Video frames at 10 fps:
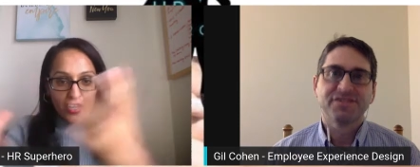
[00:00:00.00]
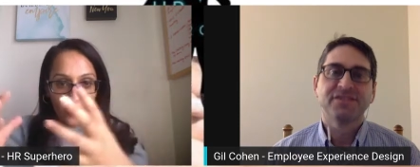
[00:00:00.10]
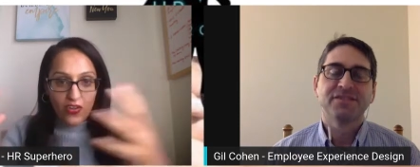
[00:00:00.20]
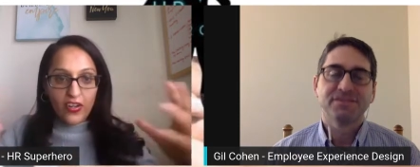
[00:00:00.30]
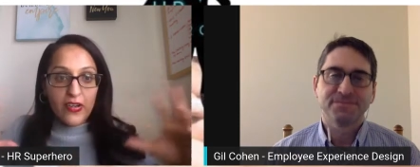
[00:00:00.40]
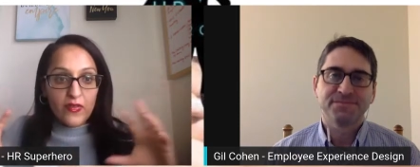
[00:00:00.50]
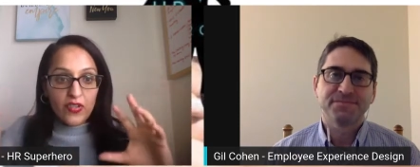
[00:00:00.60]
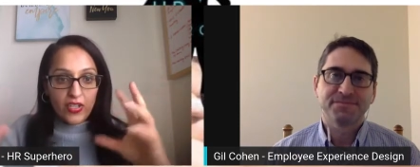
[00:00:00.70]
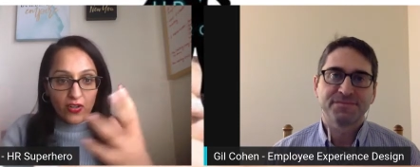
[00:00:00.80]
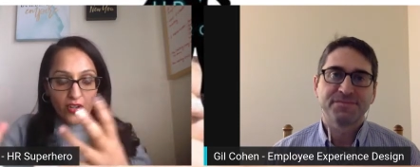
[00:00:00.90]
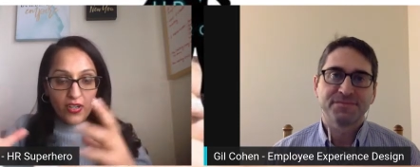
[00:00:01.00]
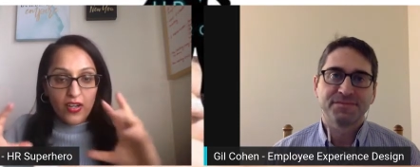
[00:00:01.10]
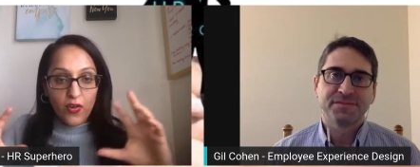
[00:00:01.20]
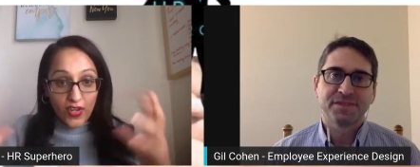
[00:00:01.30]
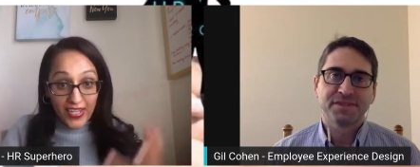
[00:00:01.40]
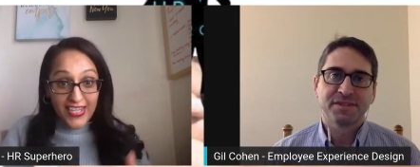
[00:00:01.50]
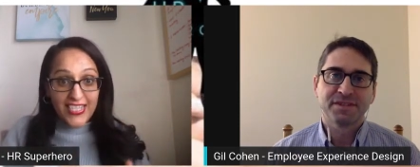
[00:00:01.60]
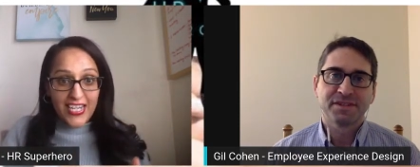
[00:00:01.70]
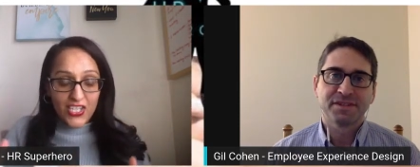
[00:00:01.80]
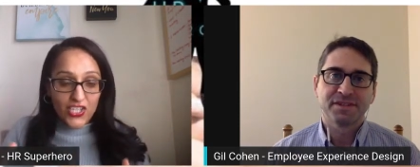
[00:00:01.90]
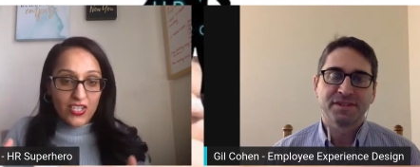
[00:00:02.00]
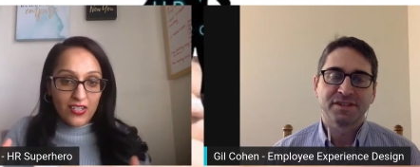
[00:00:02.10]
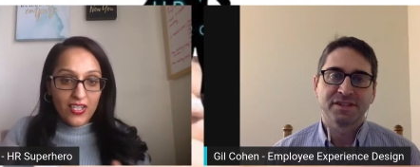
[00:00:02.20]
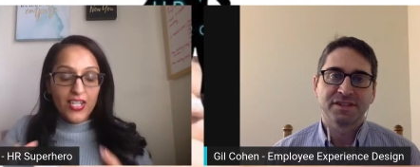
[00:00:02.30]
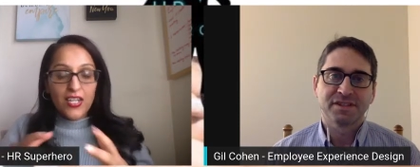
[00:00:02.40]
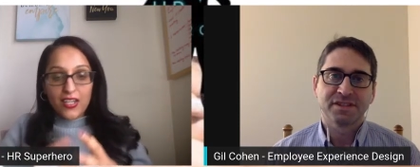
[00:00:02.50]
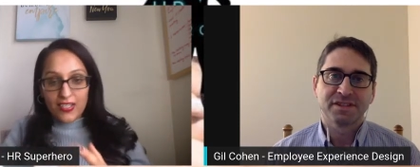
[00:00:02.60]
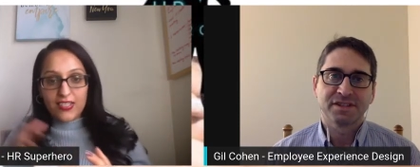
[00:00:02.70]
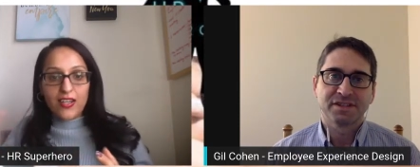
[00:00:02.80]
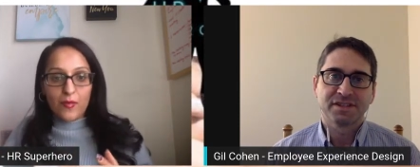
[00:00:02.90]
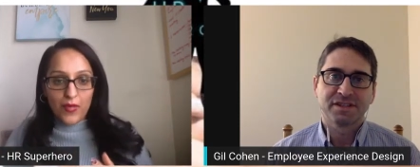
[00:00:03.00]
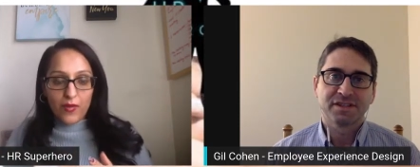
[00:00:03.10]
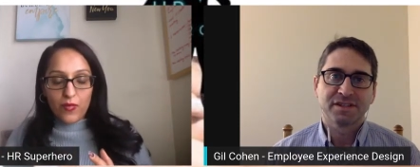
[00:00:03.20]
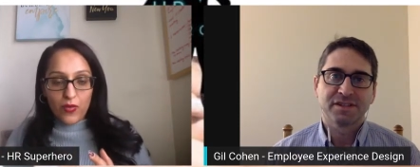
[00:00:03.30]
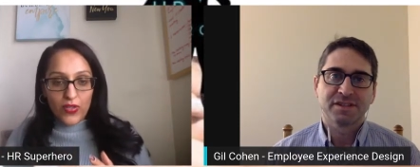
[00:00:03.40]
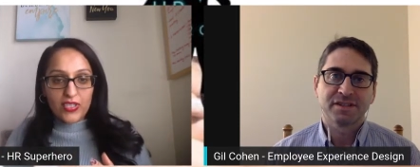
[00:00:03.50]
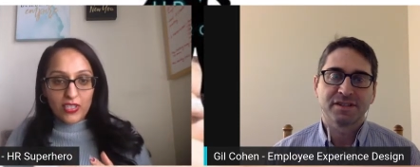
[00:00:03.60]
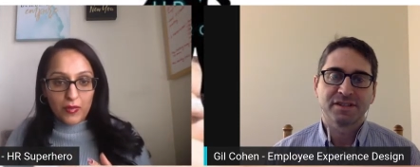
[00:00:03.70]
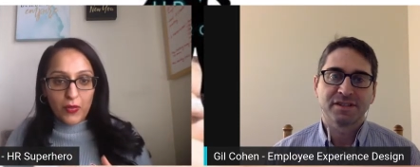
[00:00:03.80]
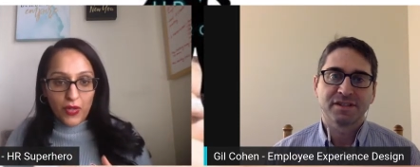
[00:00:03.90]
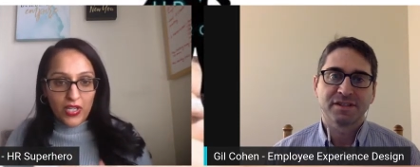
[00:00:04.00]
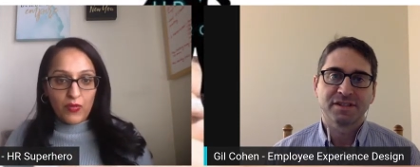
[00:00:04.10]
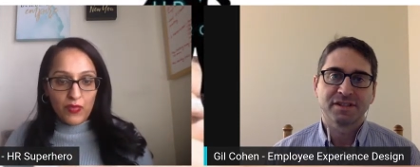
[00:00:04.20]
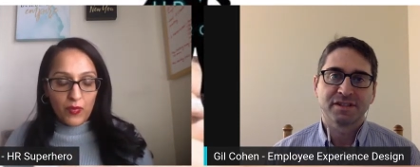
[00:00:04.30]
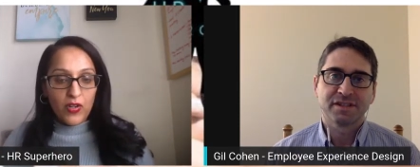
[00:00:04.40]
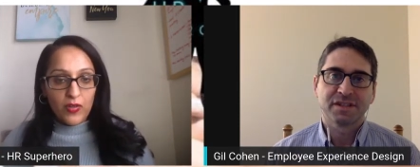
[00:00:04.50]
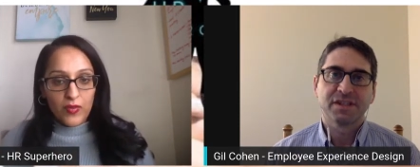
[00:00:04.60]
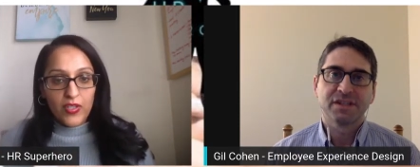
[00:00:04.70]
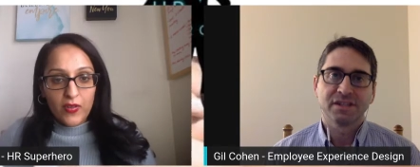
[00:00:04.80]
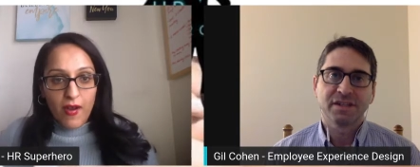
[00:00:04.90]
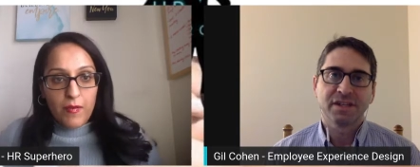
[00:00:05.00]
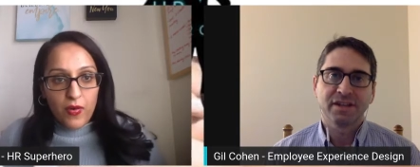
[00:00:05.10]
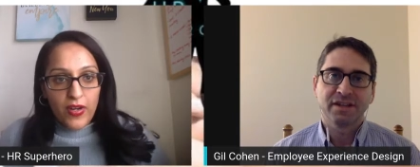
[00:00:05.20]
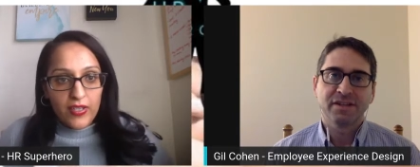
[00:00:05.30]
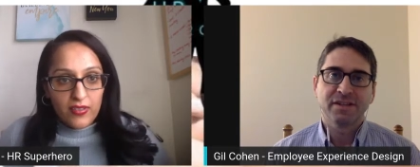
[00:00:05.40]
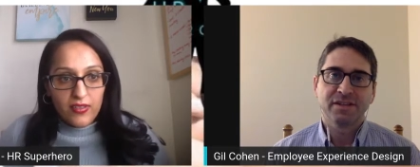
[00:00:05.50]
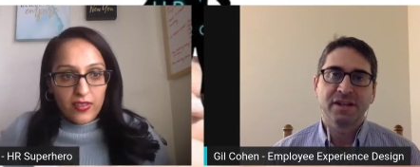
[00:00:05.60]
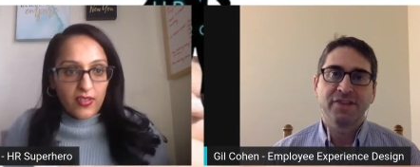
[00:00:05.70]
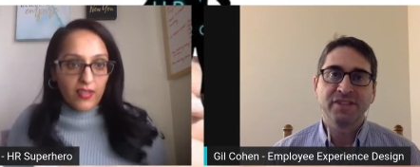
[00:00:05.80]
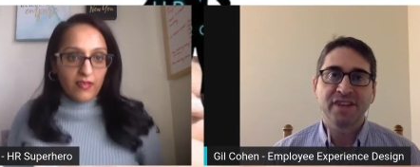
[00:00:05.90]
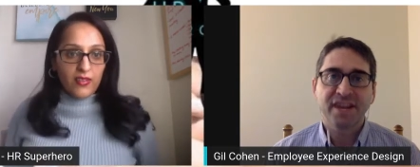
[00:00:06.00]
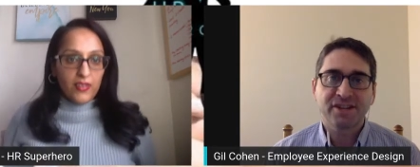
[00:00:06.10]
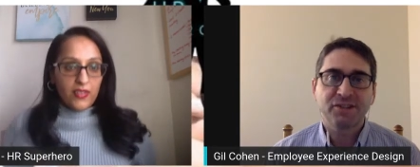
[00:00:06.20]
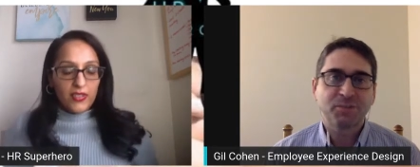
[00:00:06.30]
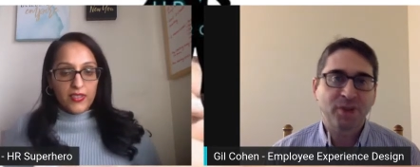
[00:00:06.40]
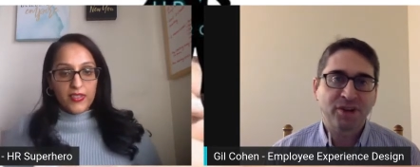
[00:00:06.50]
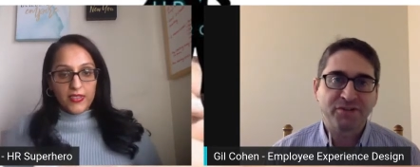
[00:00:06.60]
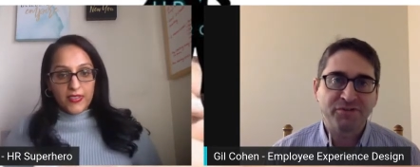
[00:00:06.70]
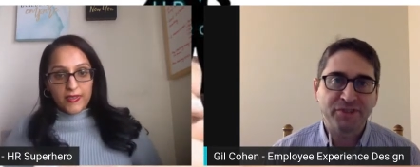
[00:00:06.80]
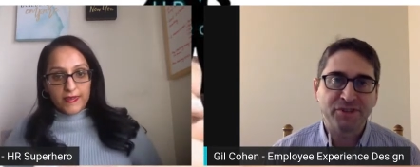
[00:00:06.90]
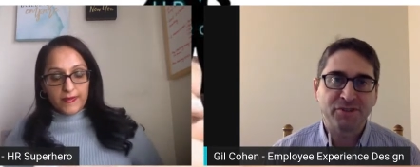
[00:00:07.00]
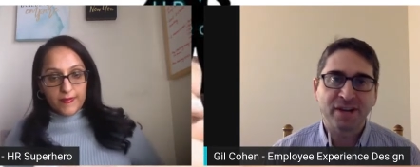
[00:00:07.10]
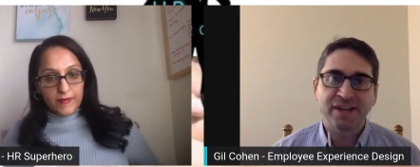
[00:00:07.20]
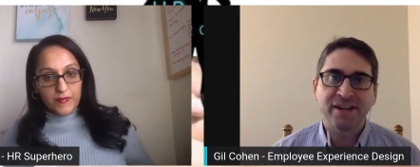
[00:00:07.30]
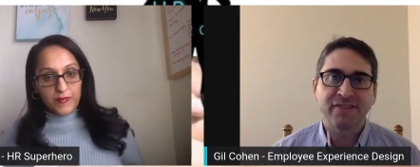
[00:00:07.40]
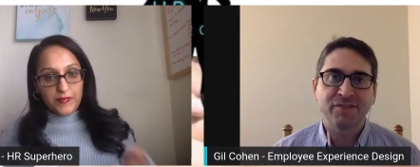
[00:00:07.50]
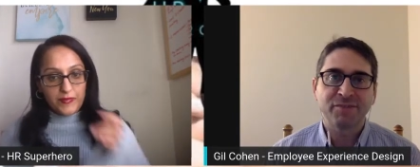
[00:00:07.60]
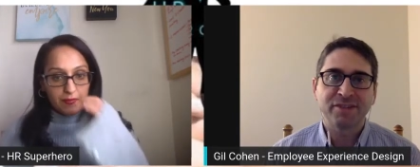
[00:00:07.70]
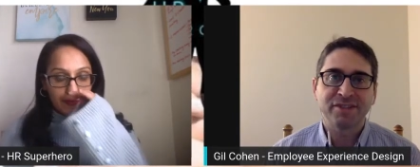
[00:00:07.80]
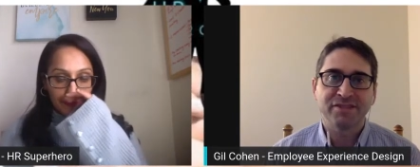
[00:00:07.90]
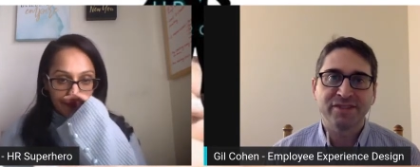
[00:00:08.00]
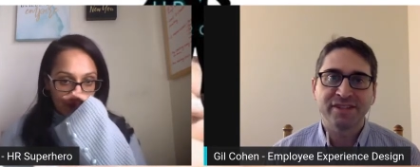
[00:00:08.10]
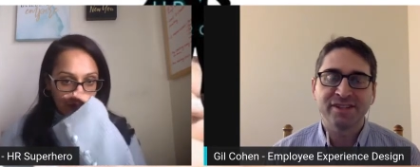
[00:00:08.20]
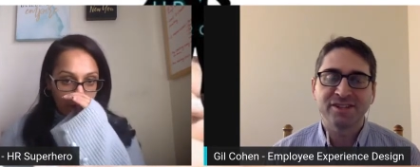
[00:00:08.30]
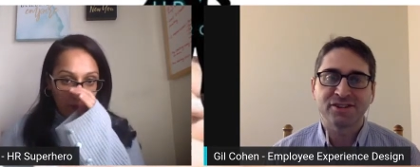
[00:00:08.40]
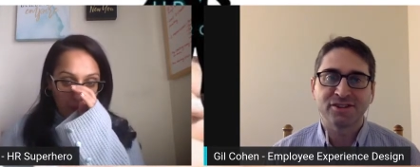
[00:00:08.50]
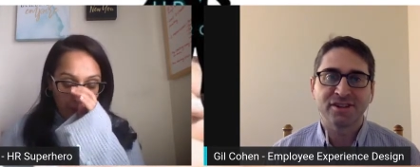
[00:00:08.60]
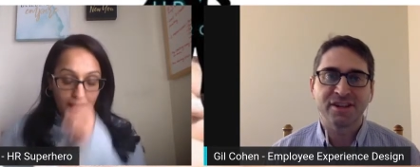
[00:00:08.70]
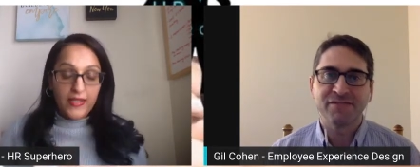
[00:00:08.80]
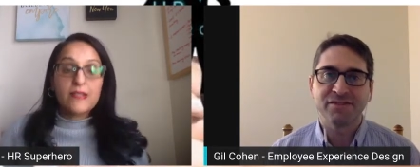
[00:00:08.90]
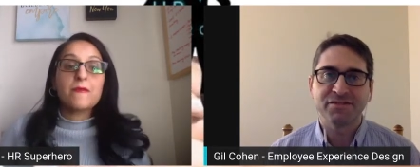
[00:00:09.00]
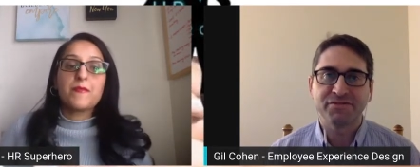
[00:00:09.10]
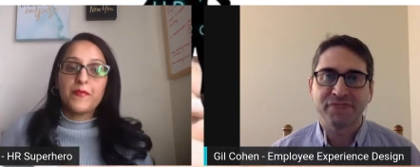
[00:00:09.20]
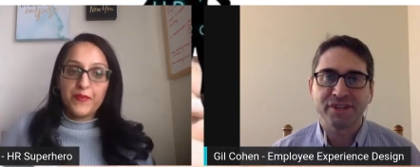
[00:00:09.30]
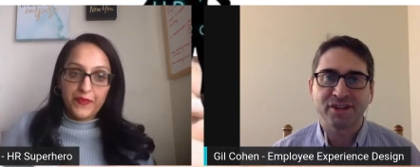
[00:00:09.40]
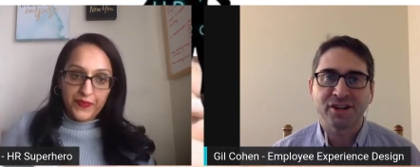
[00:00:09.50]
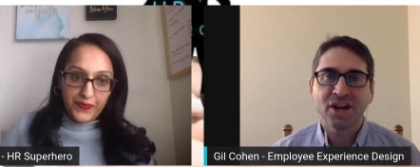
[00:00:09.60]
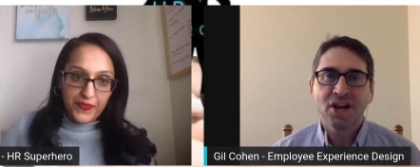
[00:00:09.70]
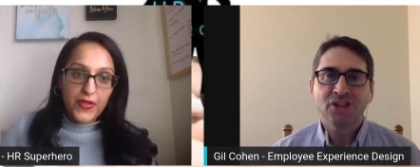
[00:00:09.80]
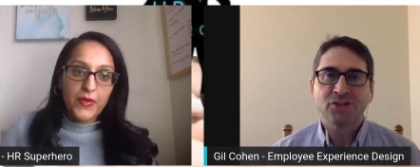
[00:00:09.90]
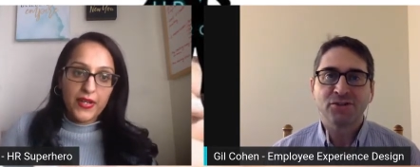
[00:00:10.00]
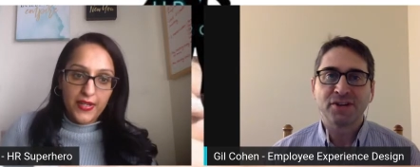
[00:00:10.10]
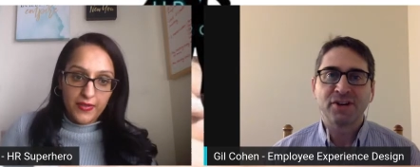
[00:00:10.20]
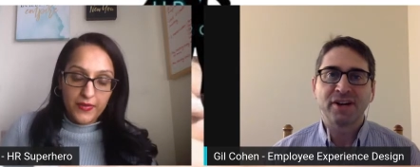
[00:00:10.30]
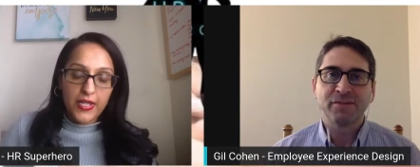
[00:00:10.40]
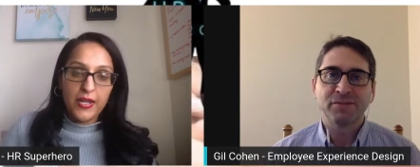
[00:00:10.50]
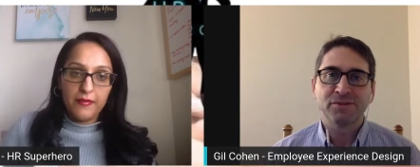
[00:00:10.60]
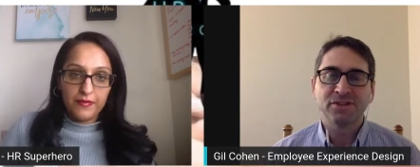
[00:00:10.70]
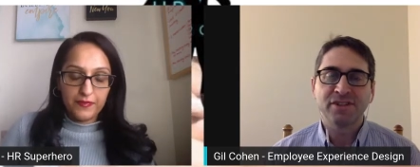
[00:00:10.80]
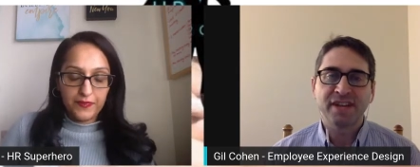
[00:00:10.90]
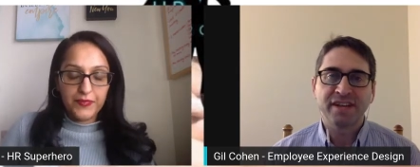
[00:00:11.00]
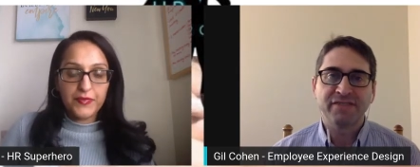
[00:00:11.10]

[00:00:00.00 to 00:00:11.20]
Speaker 1: your your organization because com- employees are going to be working from home great point
Speaker 2: and these hackers prey on fear, right? And everybody's living in a certain level of fear. Right so now. they're able to take